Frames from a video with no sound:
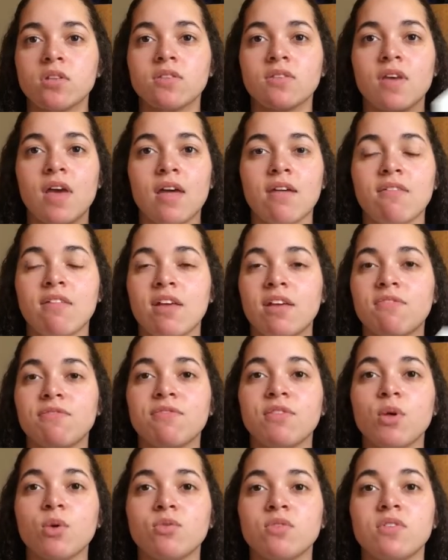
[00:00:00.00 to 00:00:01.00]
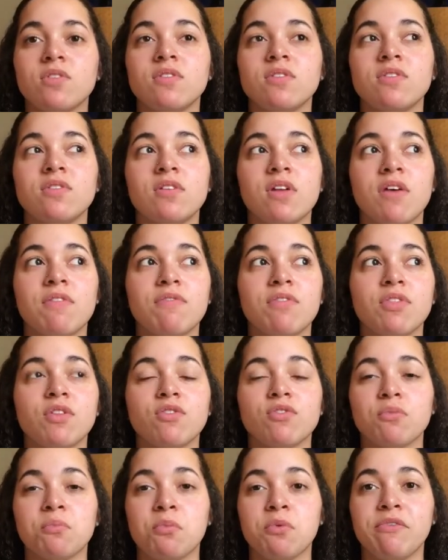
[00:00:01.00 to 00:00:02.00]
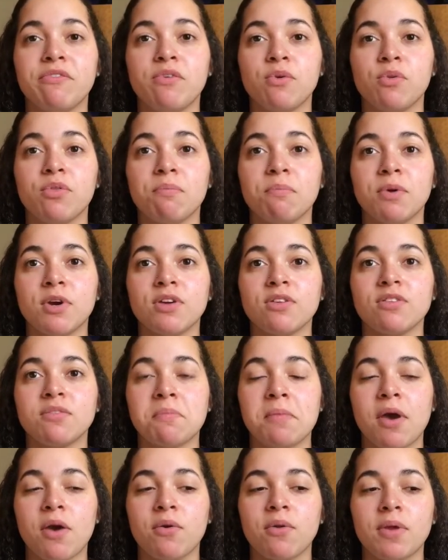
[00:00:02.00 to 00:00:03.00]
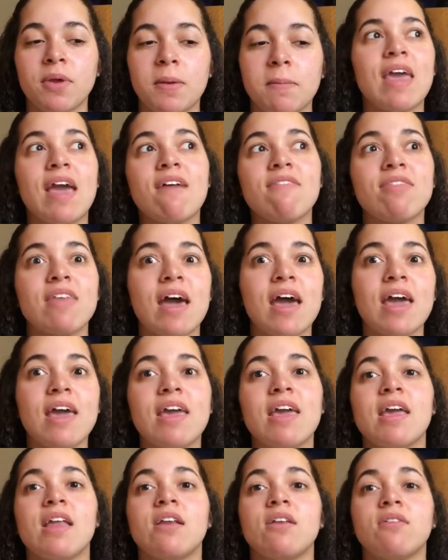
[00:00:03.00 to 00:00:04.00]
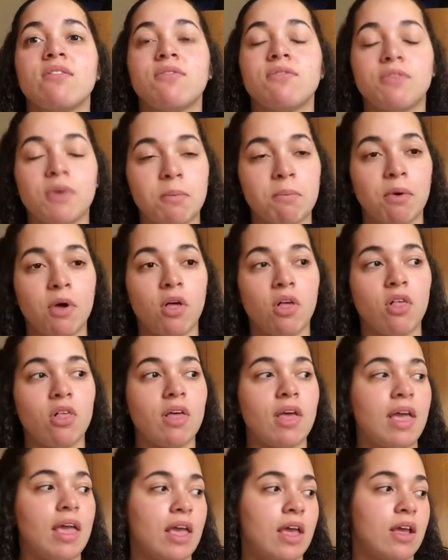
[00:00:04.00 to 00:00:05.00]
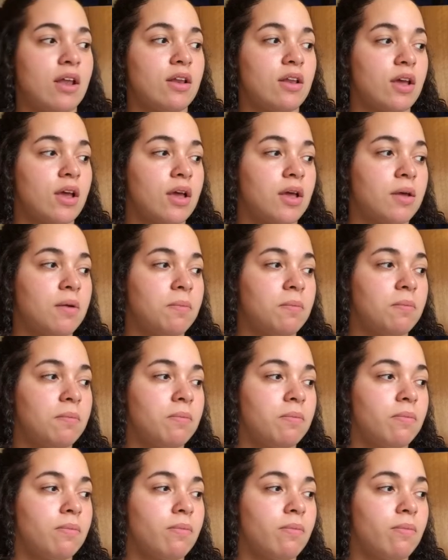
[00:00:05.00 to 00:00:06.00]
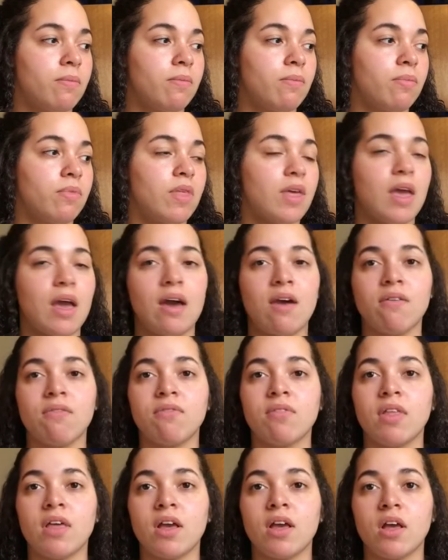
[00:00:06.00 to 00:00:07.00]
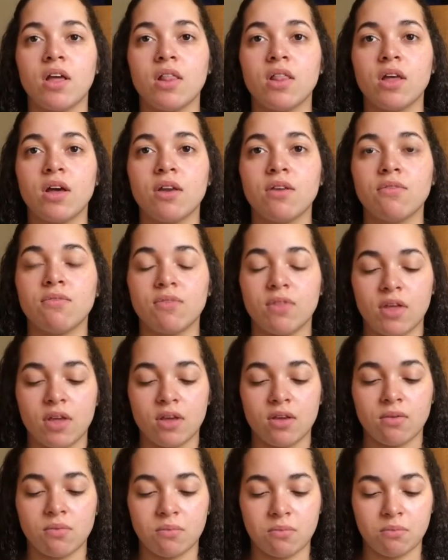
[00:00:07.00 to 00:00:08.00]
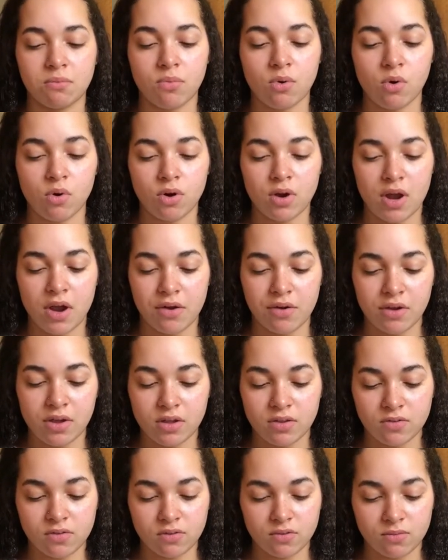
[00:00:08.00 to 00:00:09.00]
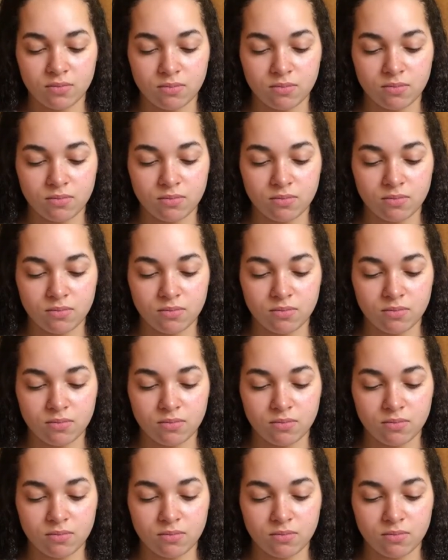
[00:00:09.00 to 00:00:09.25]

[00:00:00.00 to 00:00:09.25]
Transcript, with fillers: It's got like floats and stuff and there's a movie with birds about it. They have that and football and um, they have like a lot of like poor areas.